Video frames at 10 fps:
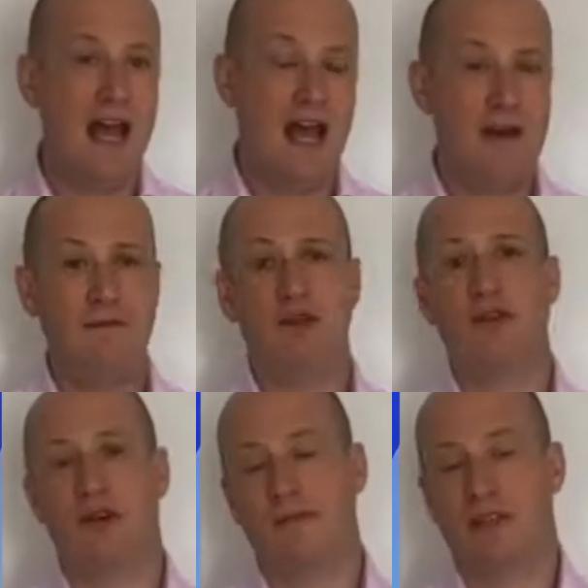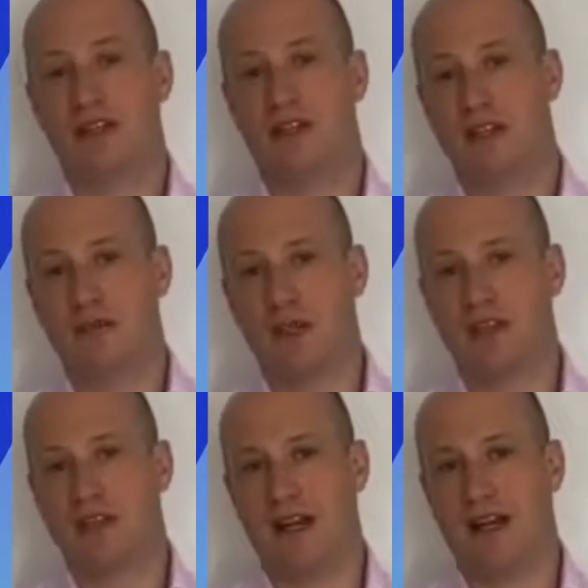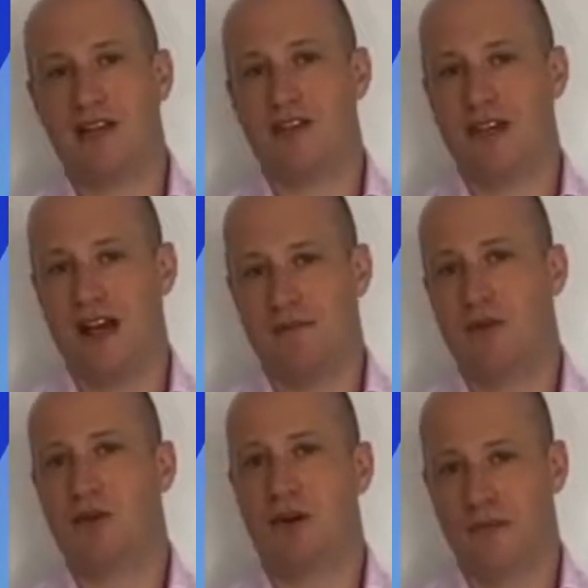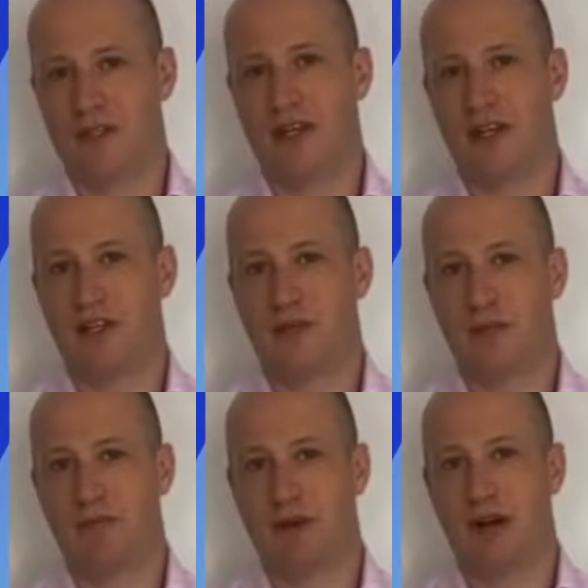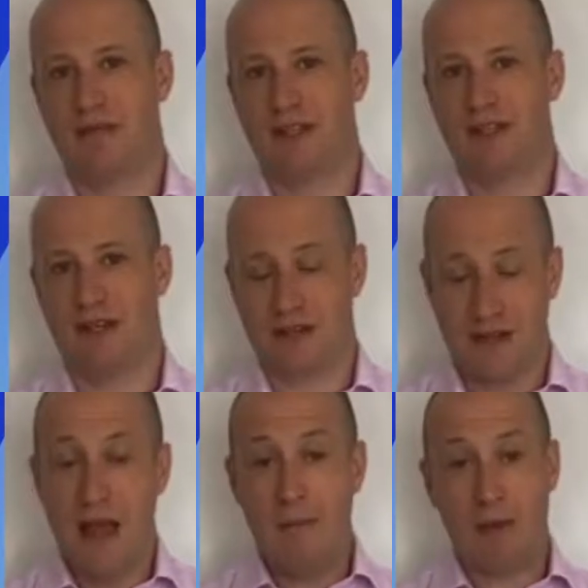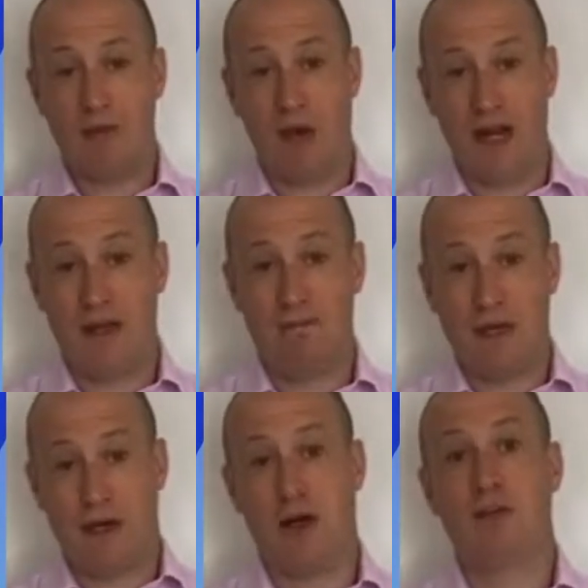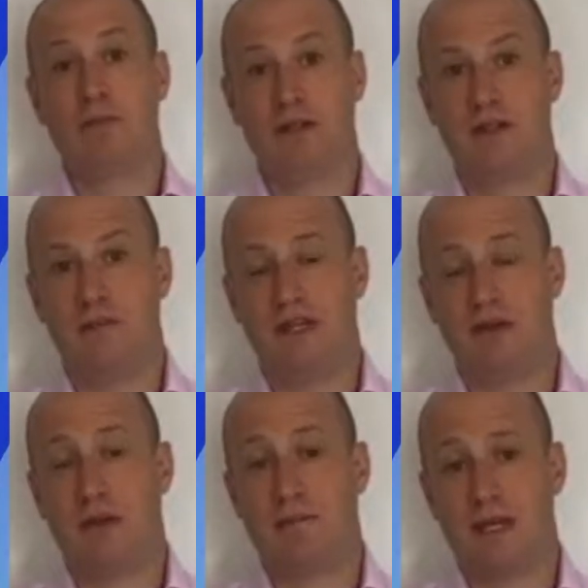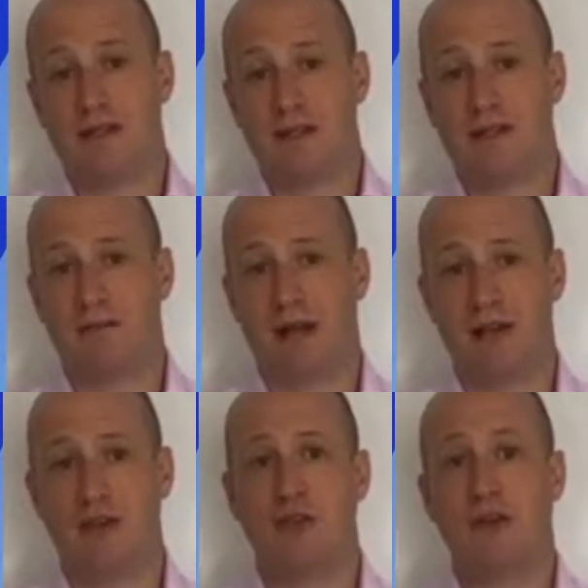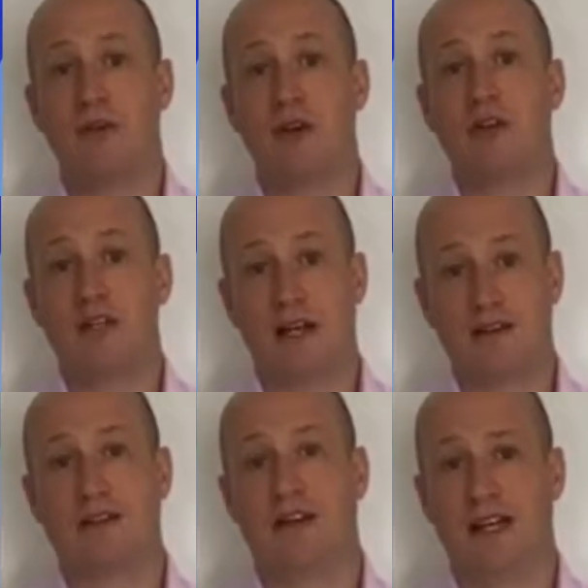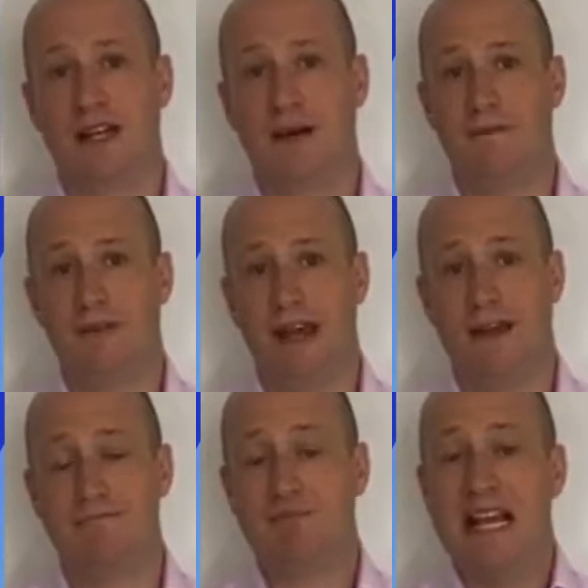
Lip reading: Have your conversations with estate agents, have your conversations with private sellers. Be ready, be open to be doing business, and make sure you've got your ducks lined for that.